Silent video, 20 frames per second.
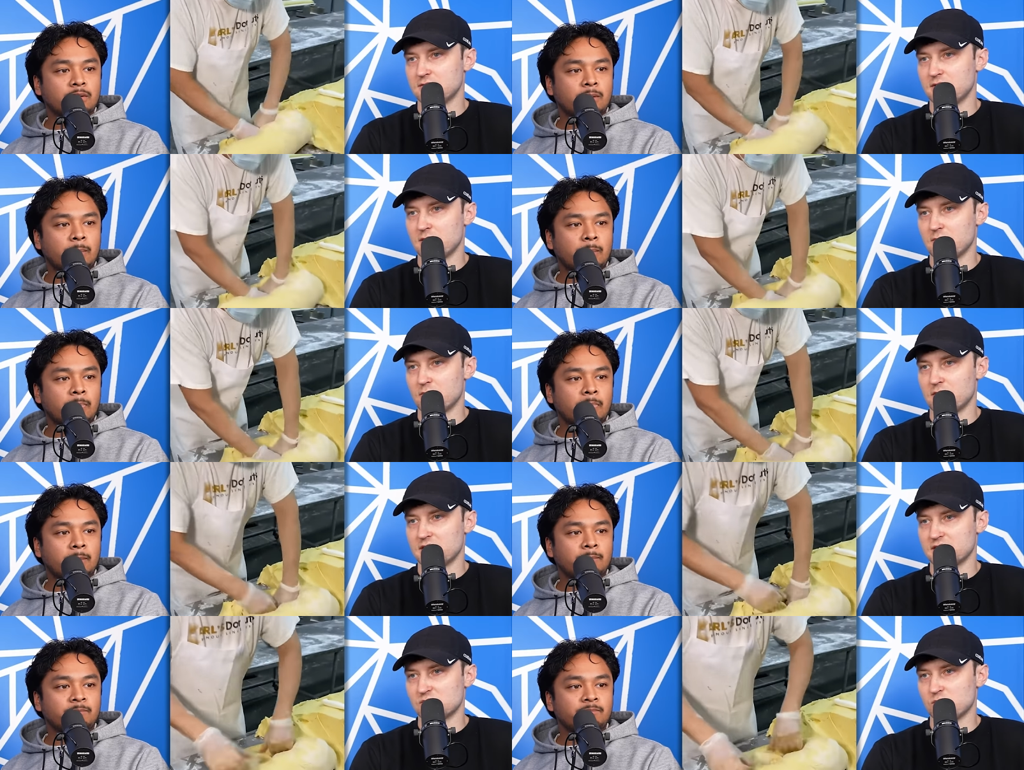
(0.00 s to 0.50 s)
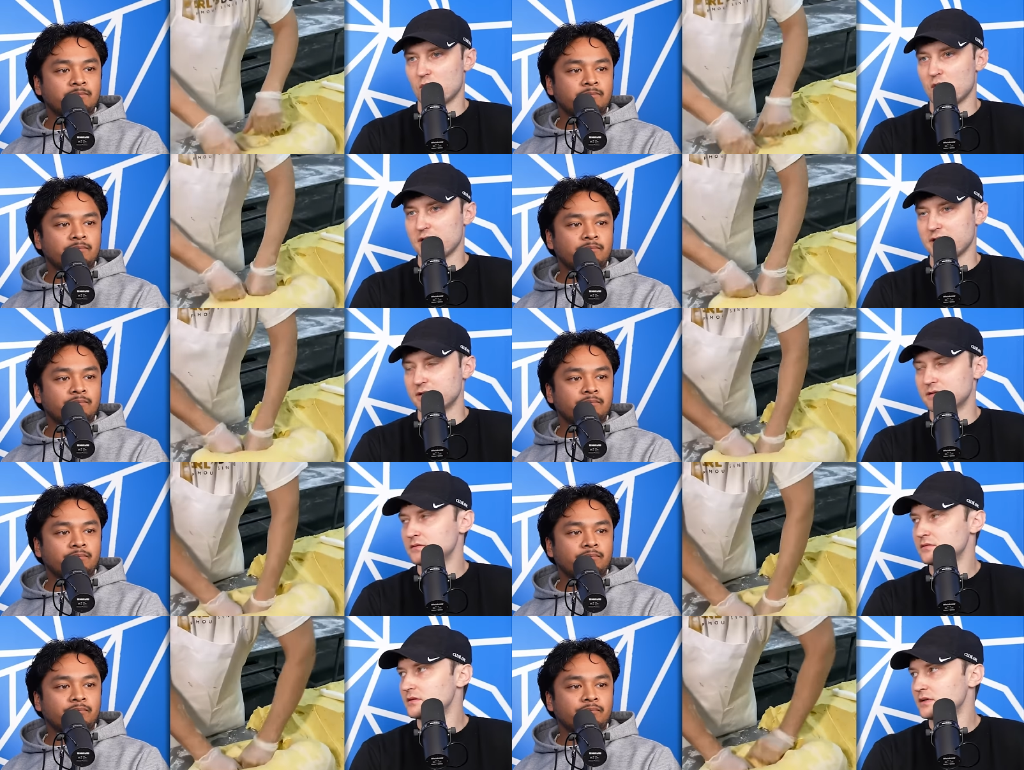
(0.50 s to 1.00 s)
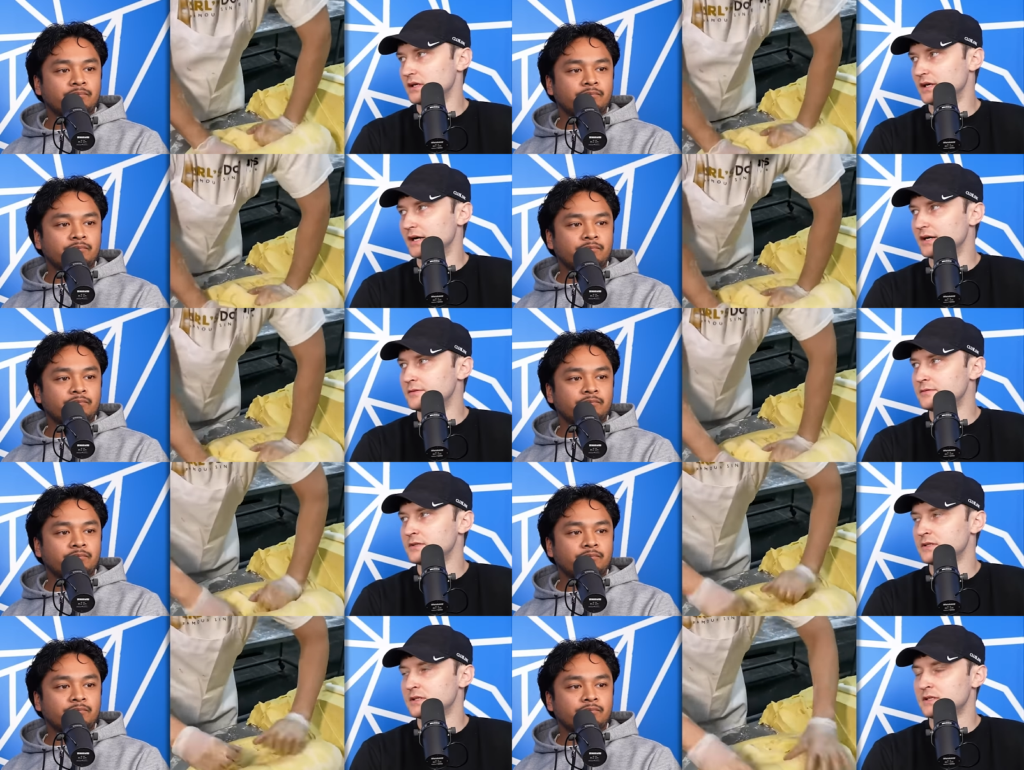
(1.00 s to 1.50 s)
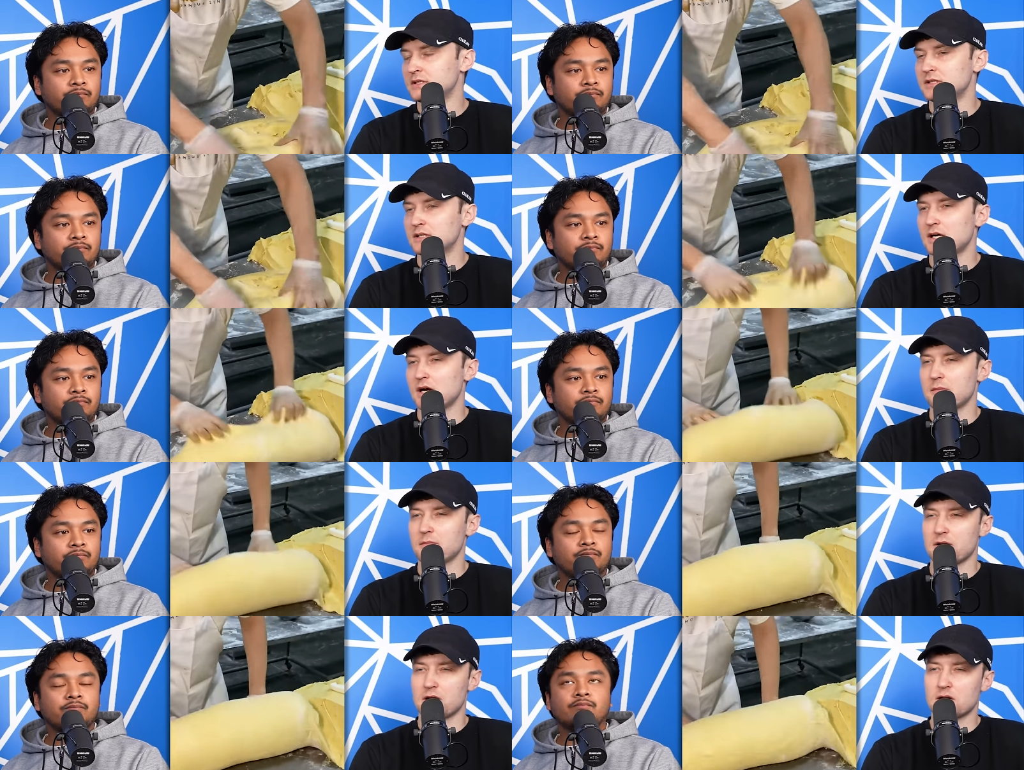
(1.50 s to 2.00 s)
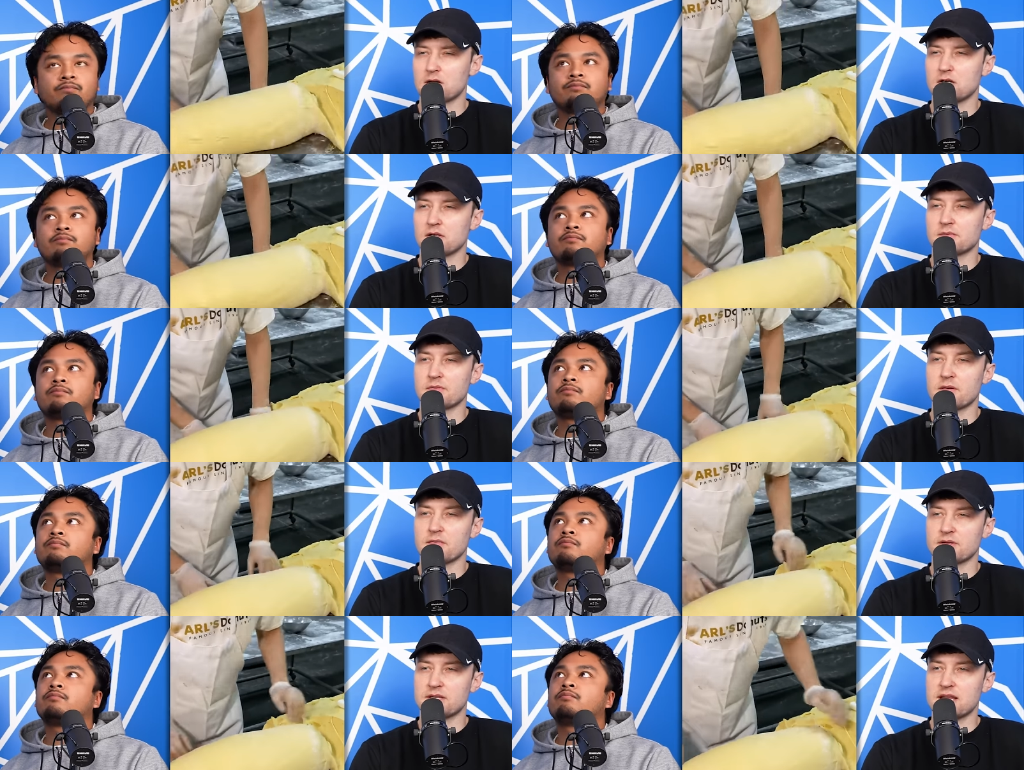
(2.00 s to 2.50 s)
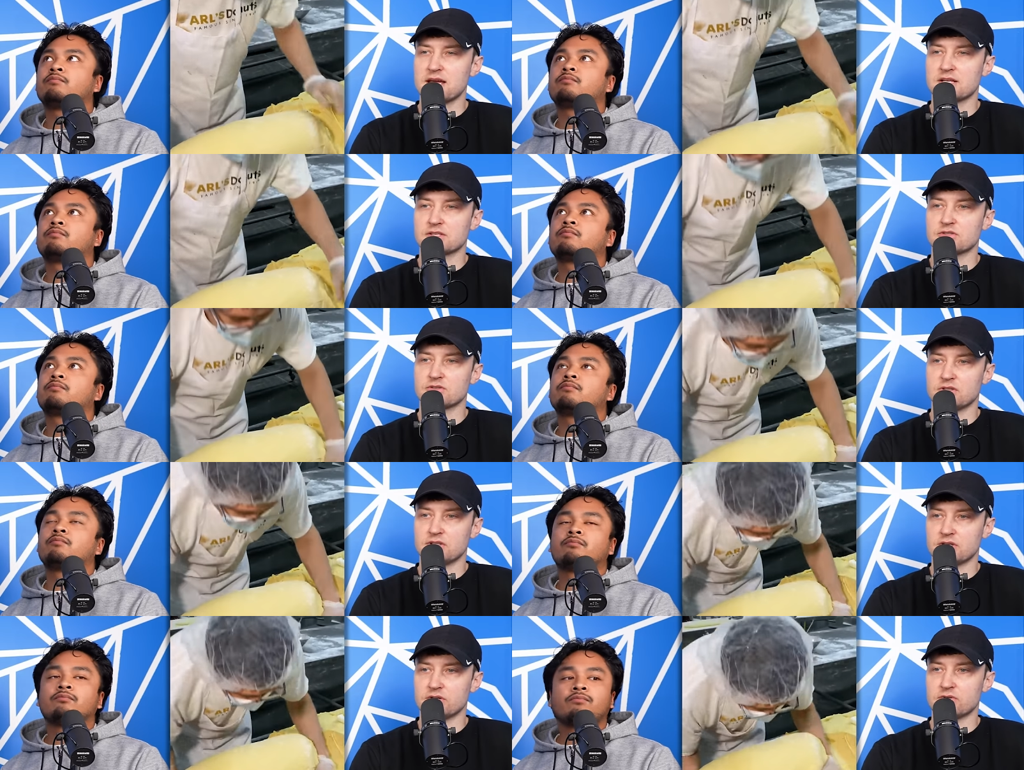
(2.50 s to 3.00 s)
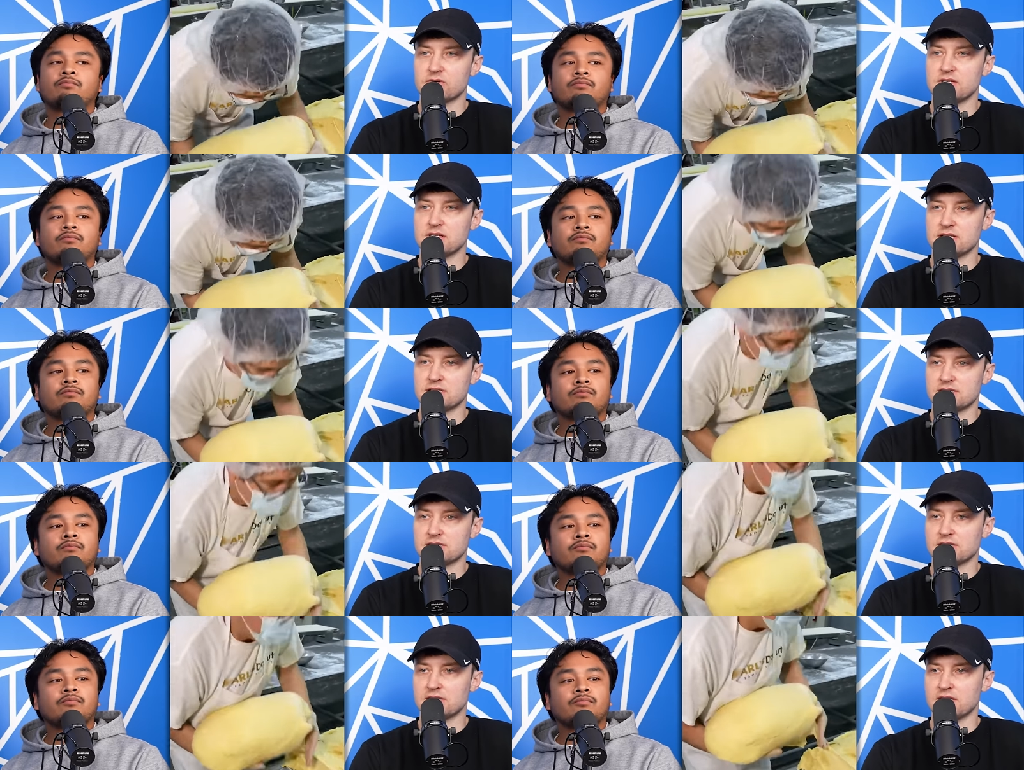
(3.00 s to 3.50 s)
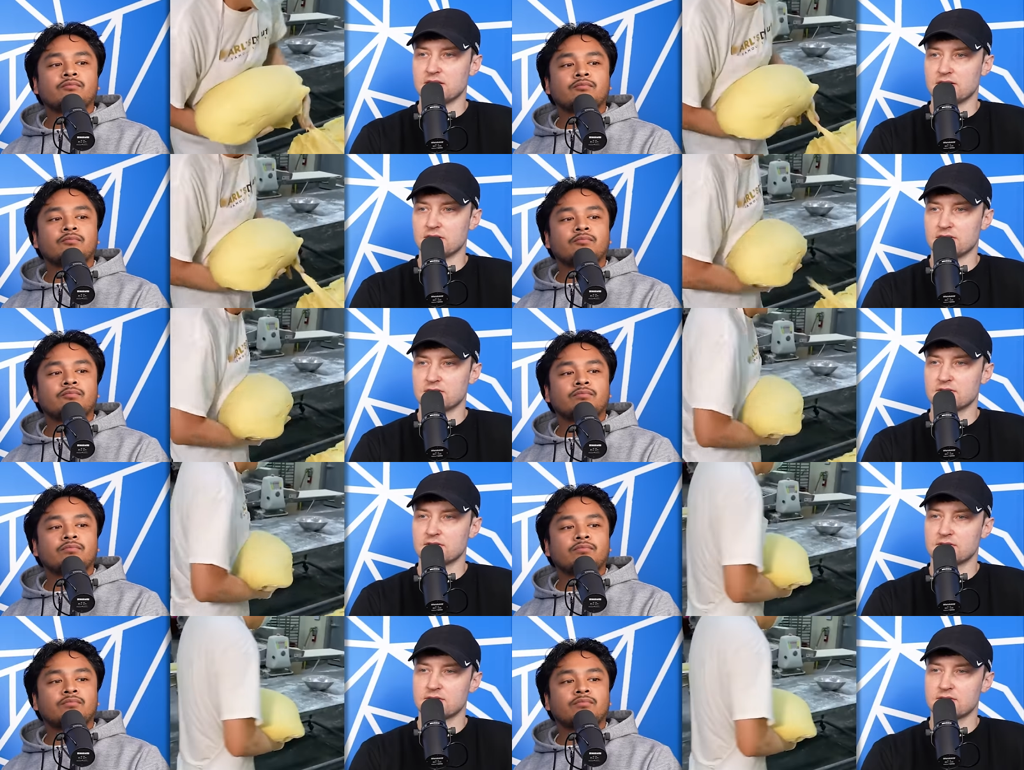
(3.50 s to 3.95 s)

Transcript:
Speaker 1: than when it's white. You know, I'm like, oh, probably natural ingredients in here.